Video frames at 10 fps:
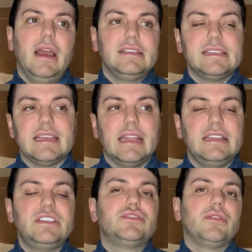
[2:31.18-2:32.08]
As I said, I
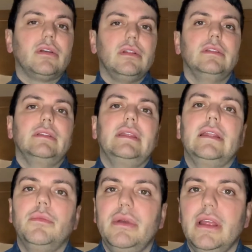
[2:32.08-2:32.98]
did struggle a
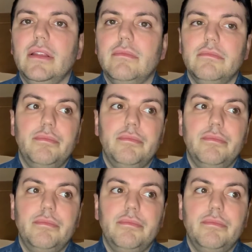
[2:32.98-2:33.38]
little bit,